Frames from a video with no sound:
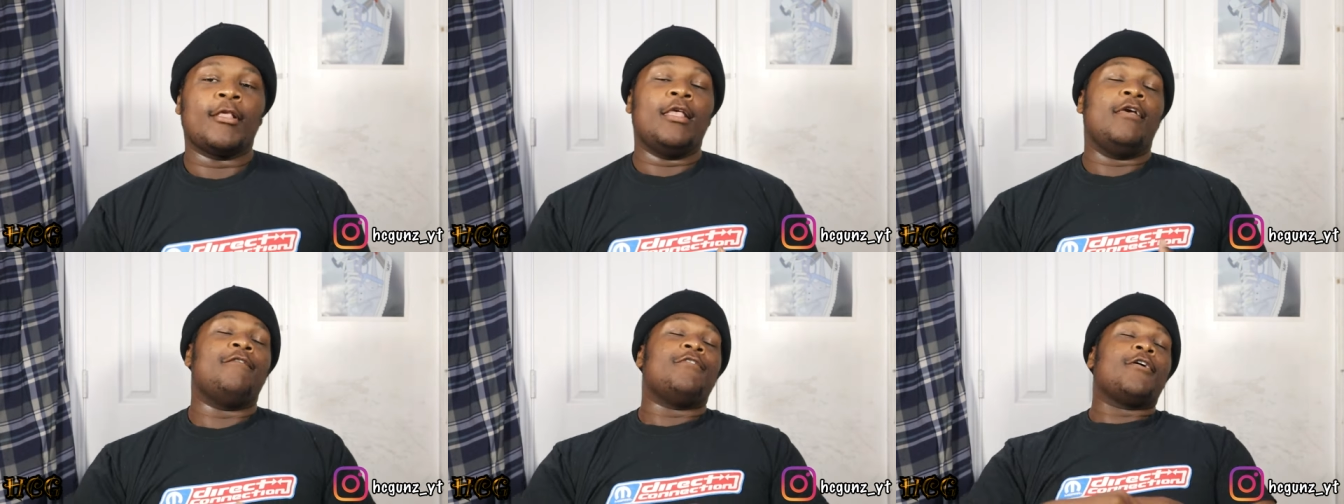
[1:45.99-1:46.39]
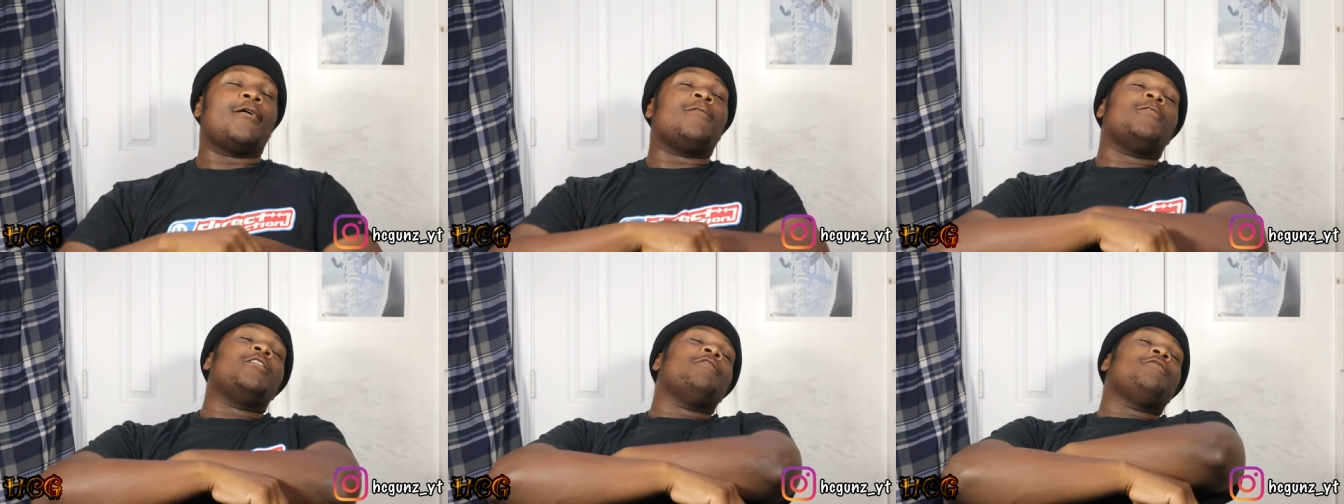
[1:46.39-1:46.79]
If y'all
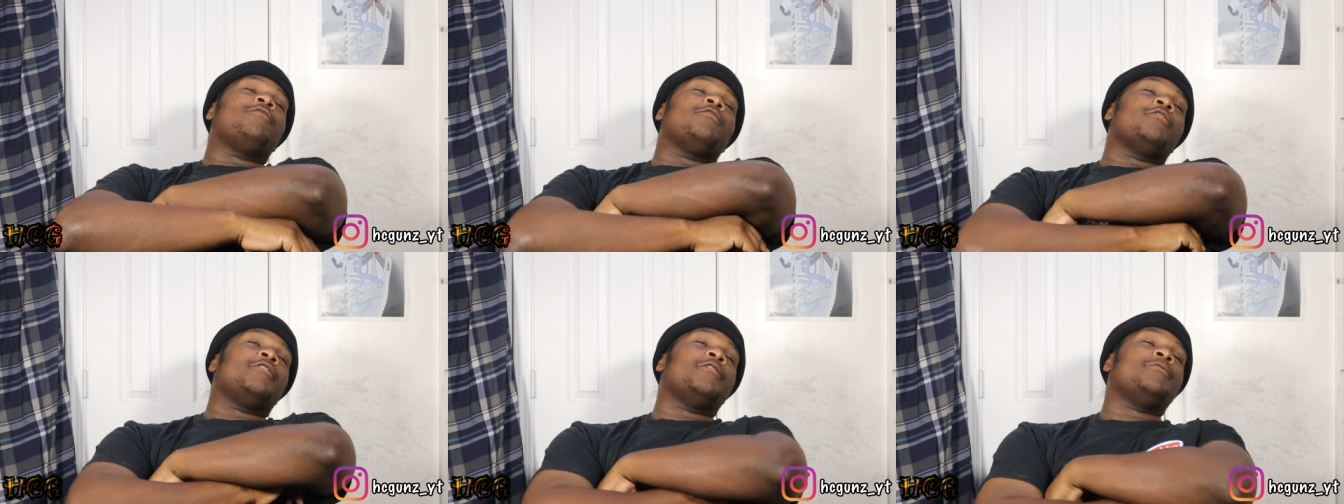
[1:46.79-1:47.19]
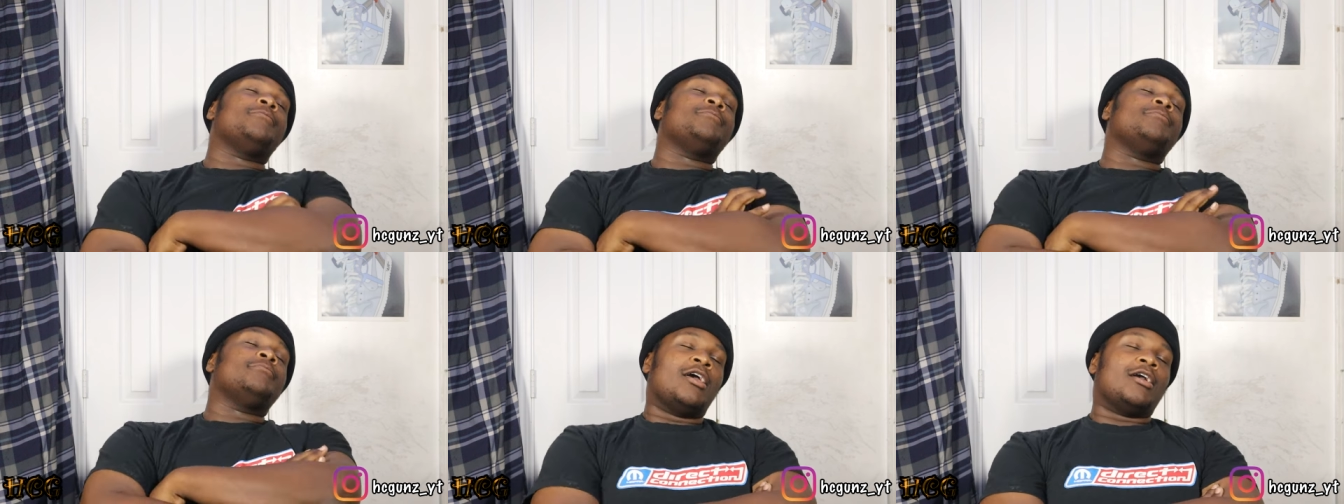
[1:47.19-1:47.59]
ready for it,
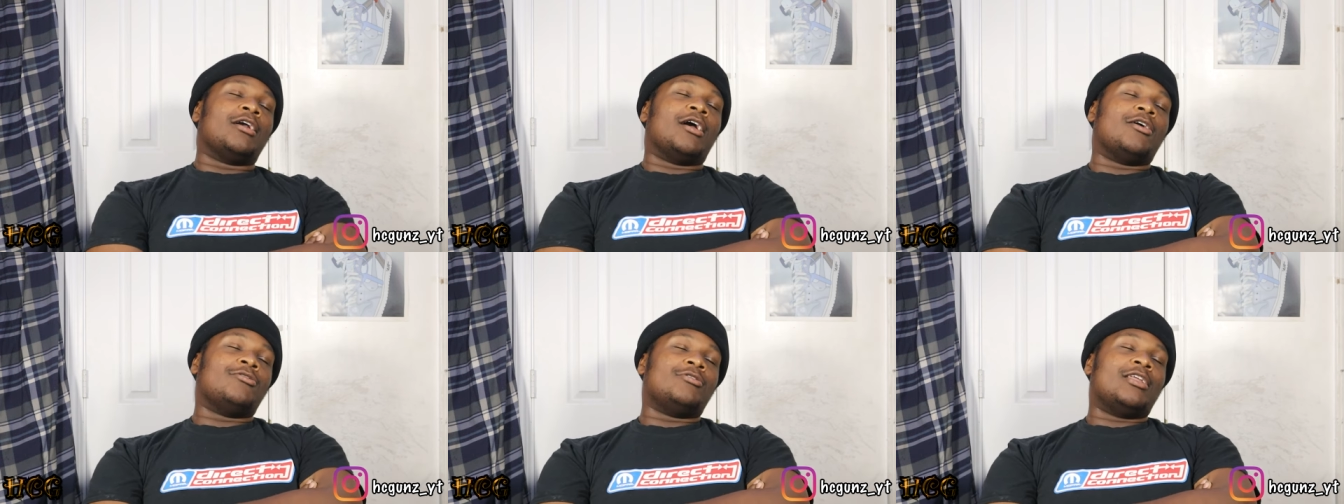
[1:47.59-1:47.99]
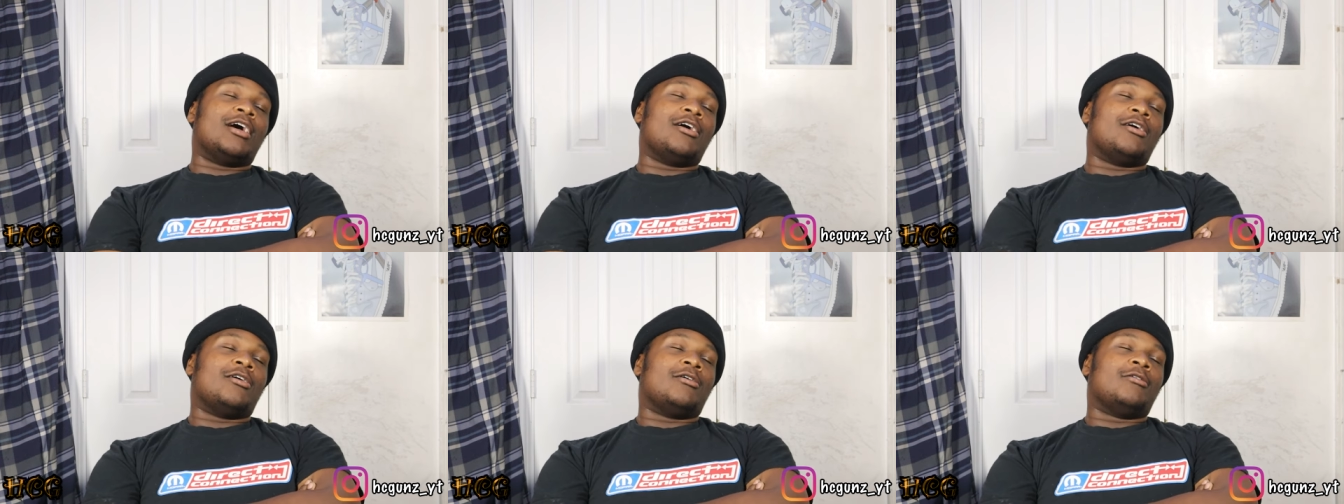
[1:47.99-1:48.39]
go
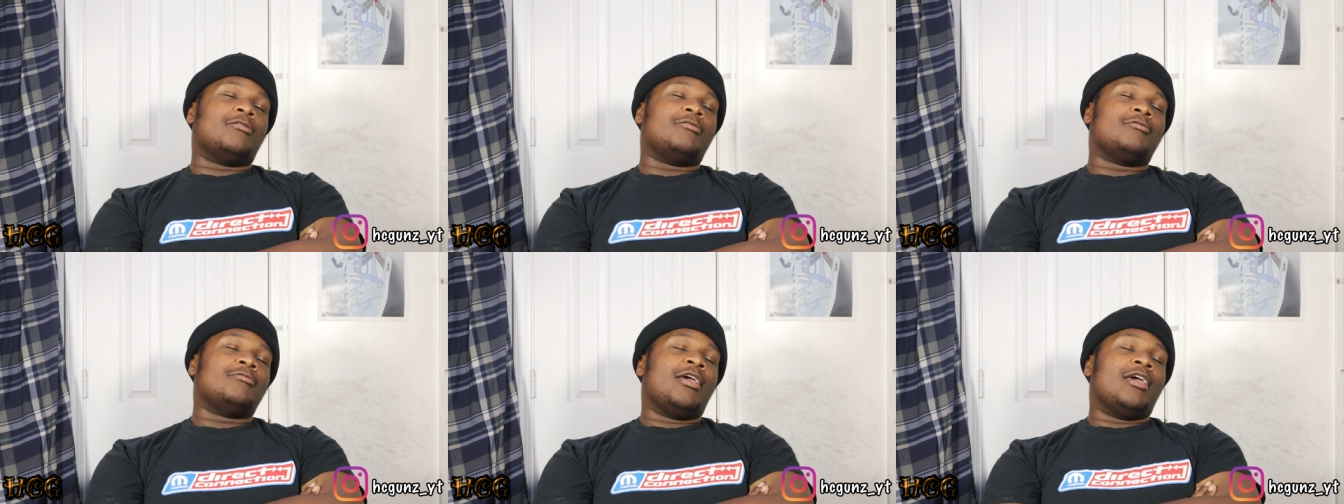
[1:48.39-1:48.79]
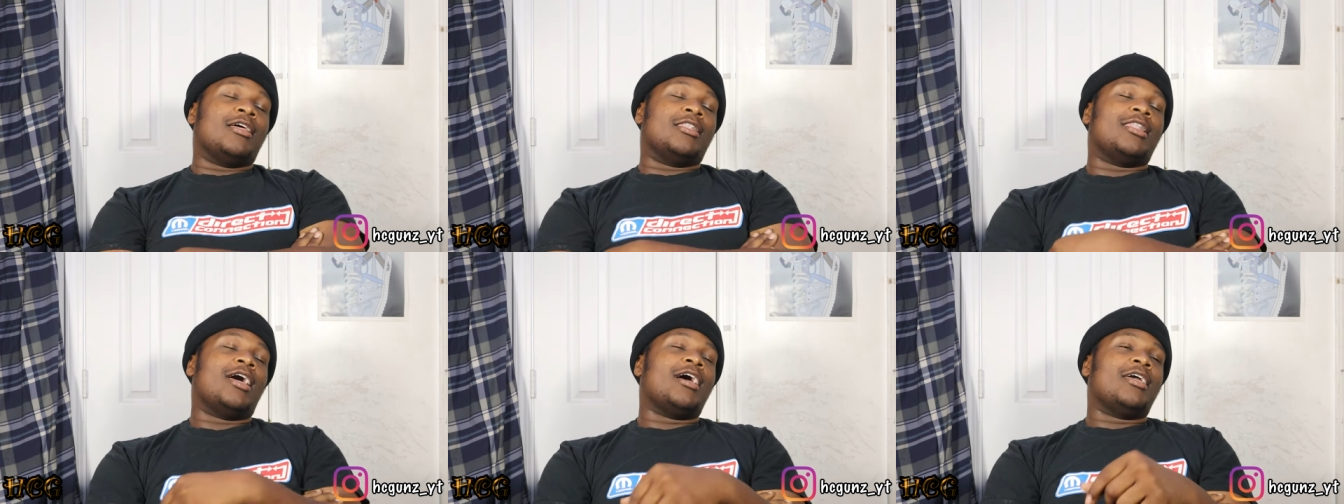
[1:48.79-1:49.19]
down
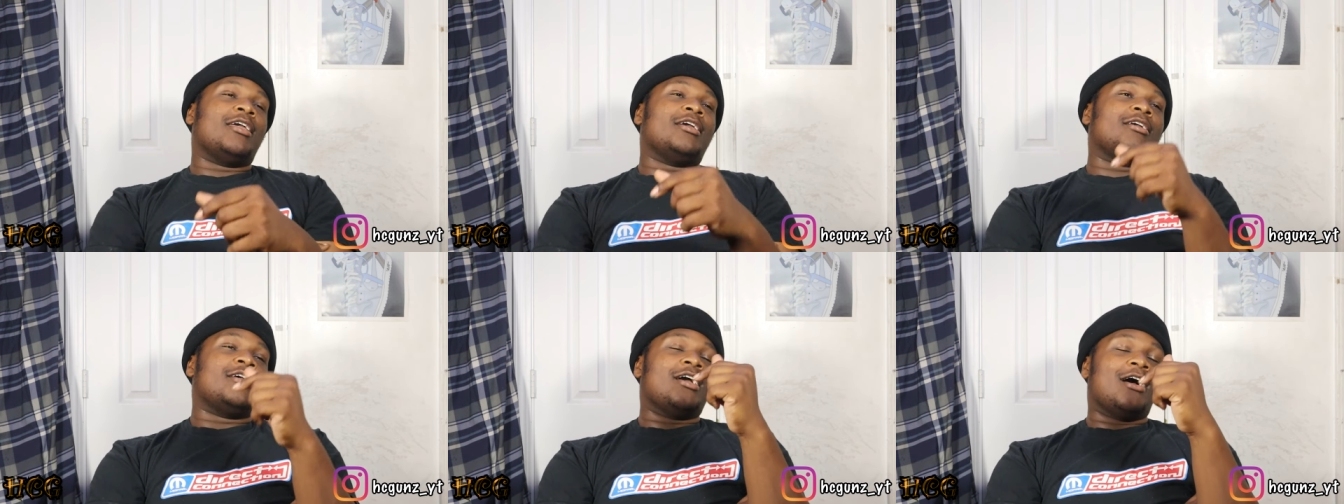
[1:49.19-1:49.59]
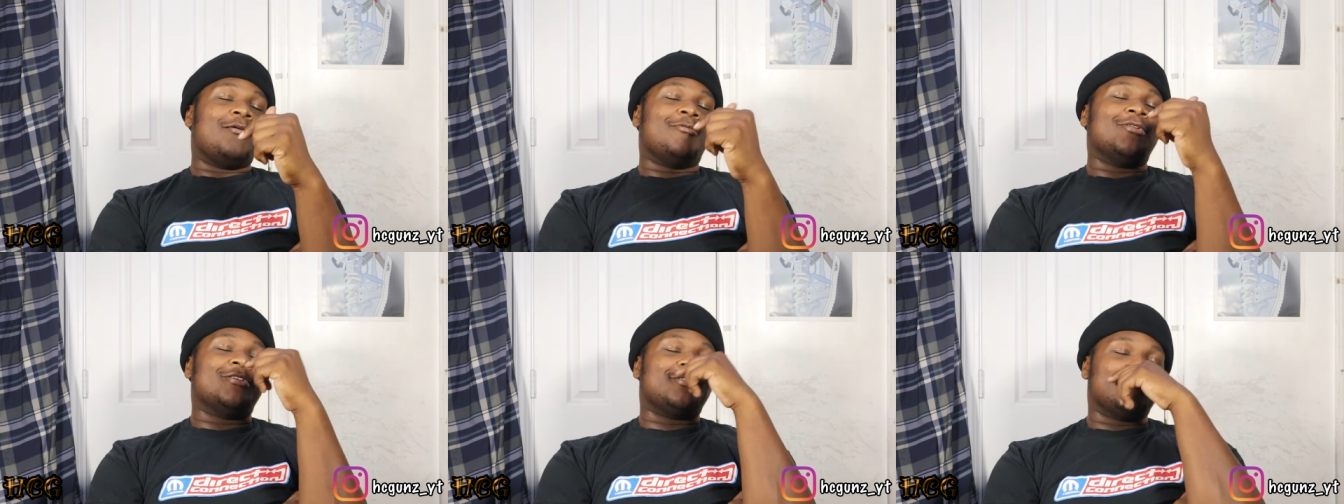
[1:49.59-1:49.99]
and like,
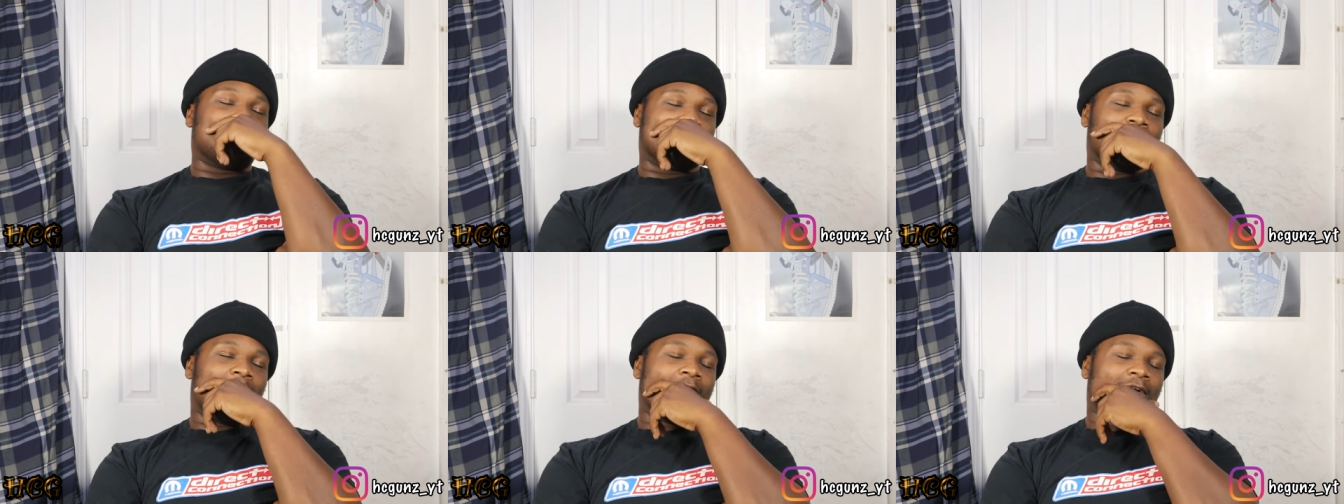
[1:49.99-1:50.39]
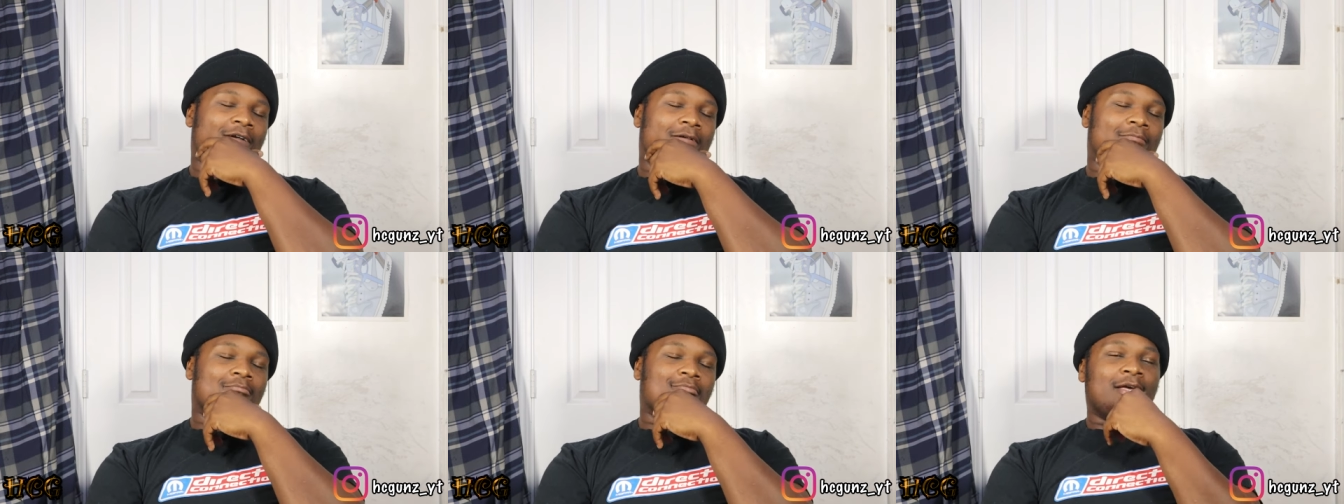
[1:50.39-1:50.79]
comment, and subscribe.